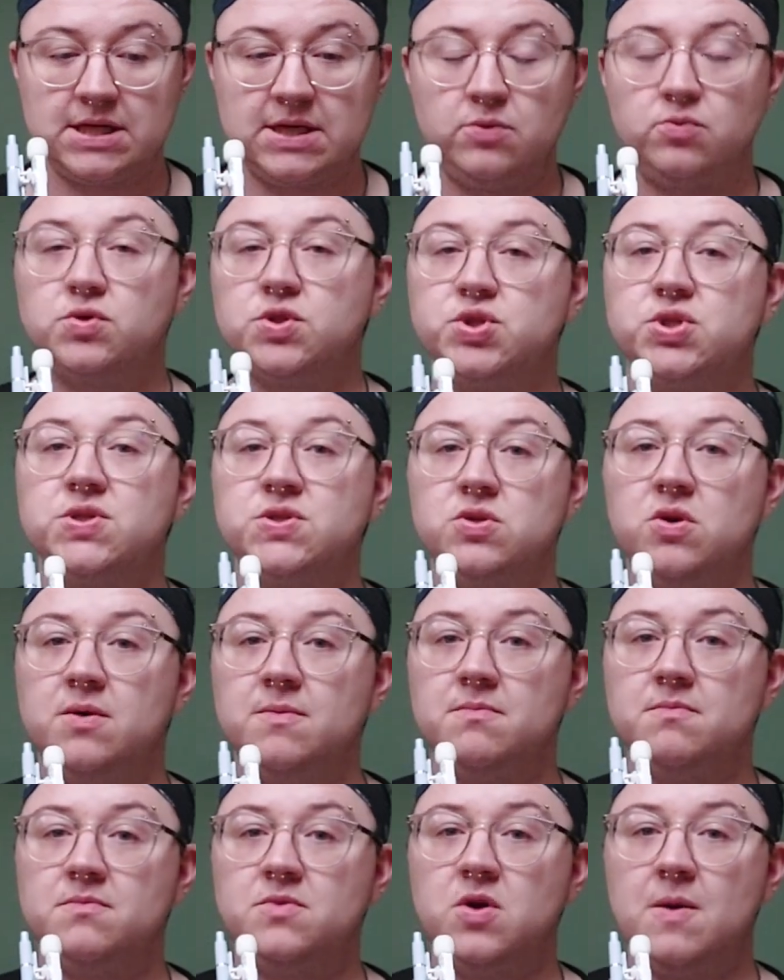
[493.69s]
It was just not
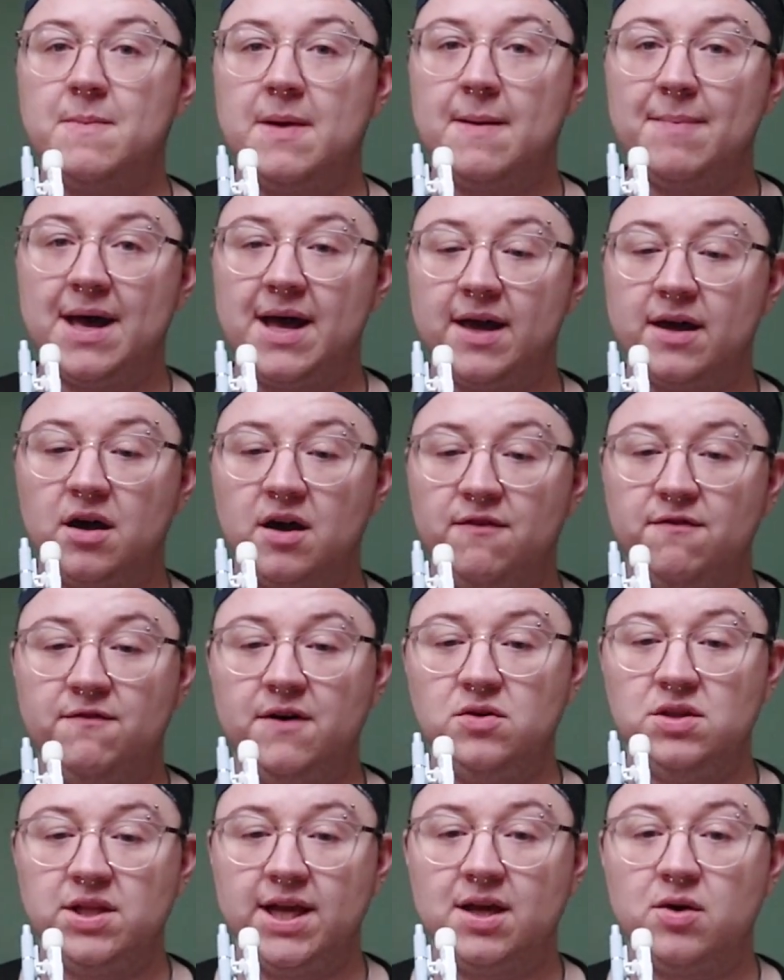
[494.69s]
my bag. I
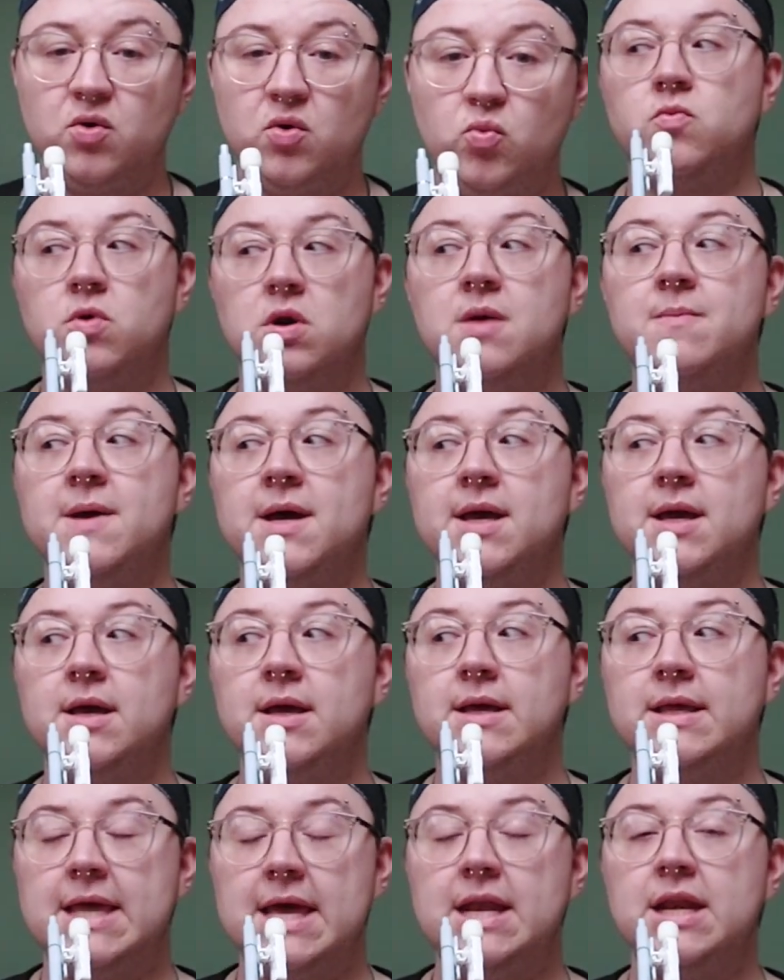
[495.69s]
felt like, what am I
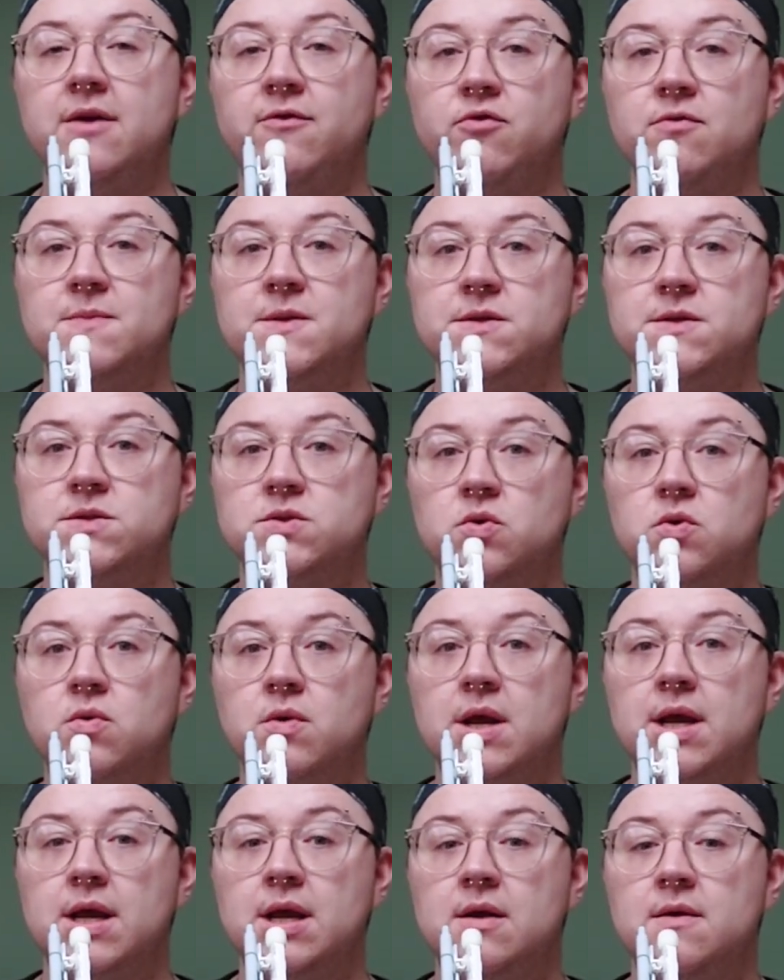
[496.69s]
gaining from this
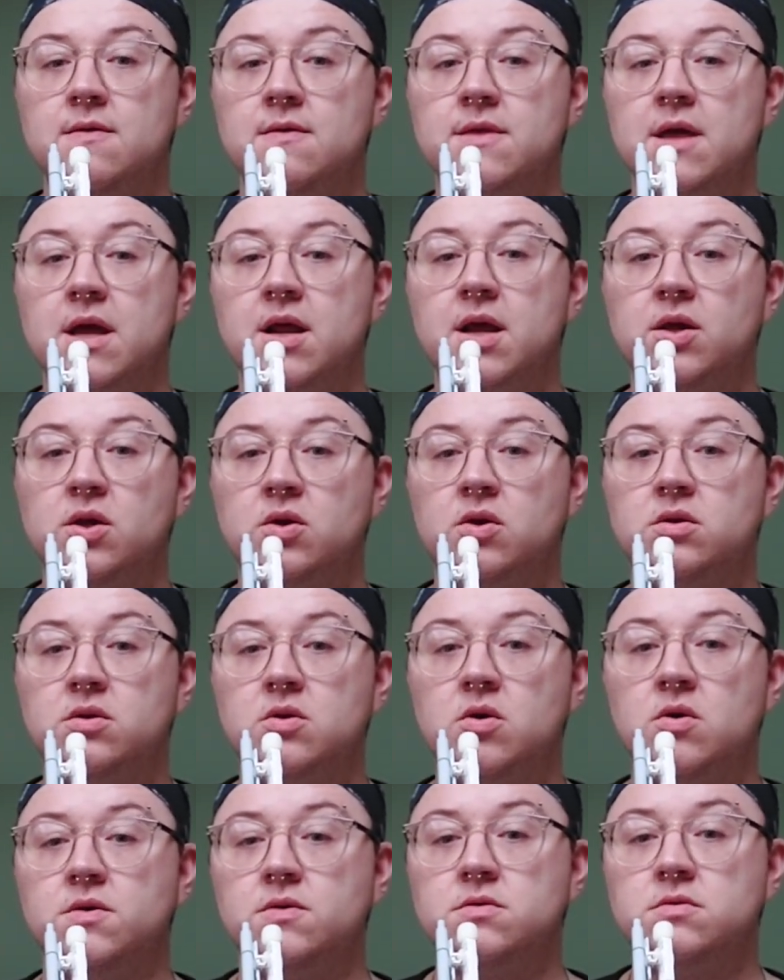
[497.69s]
story that I could
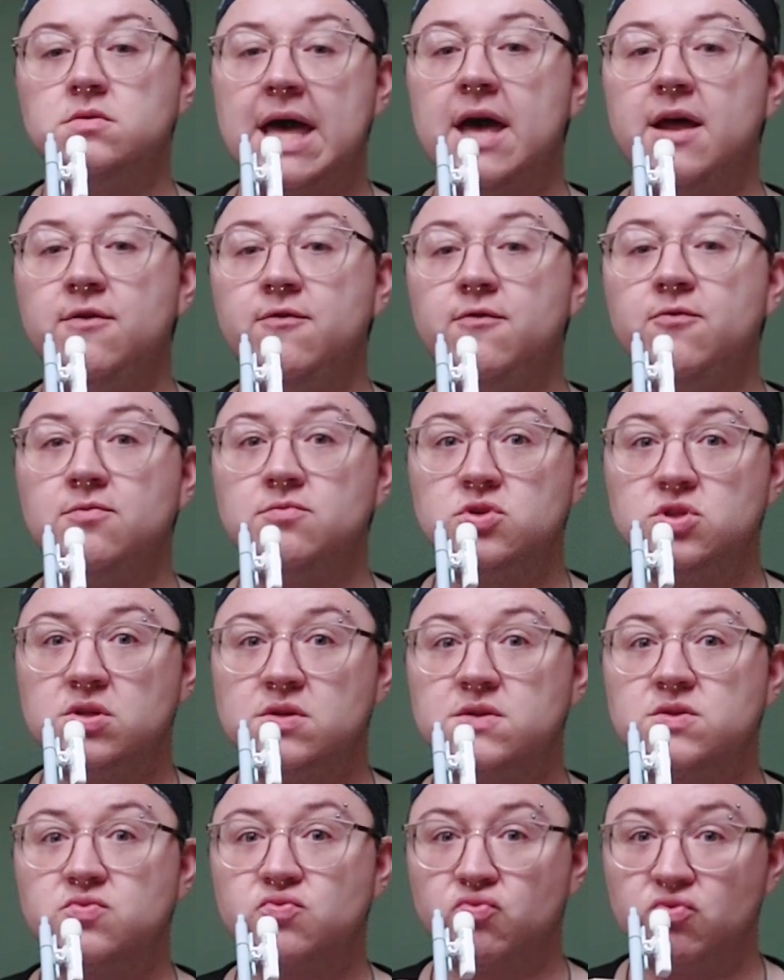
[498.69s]
not get from
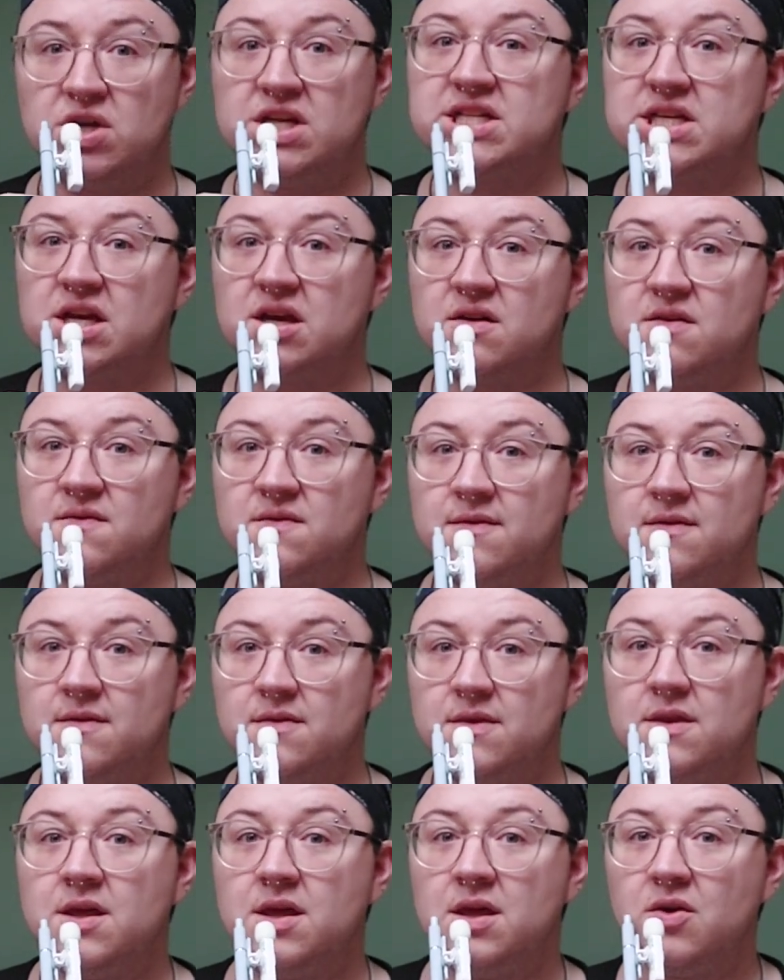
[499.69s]
just reading
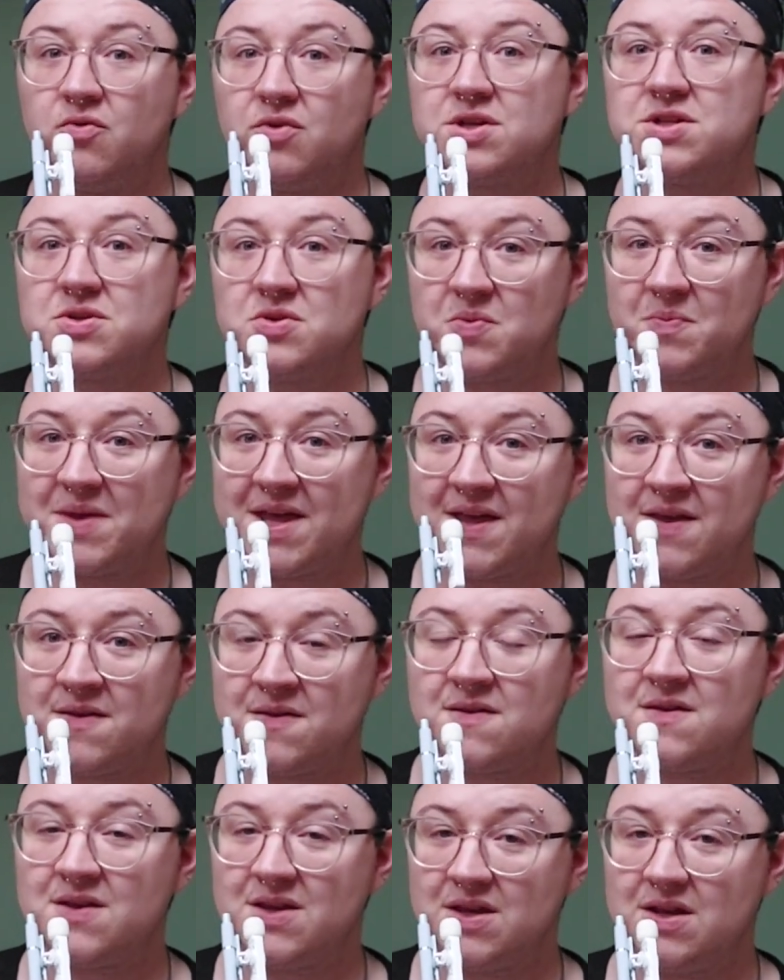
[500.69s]
the original
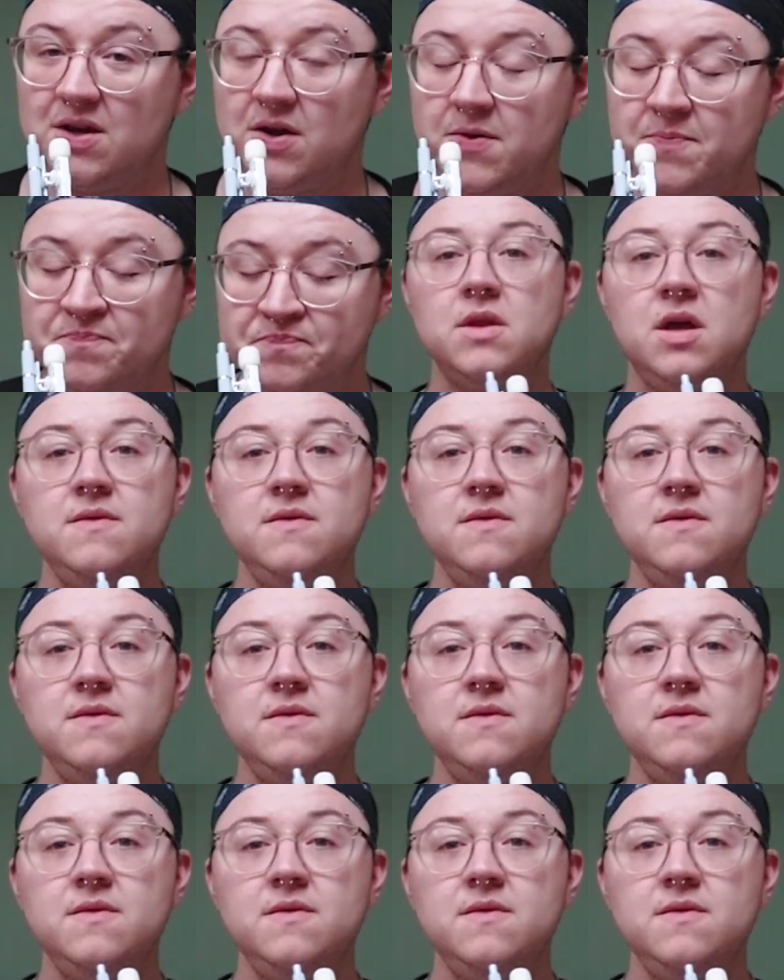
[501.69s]
myth, you know?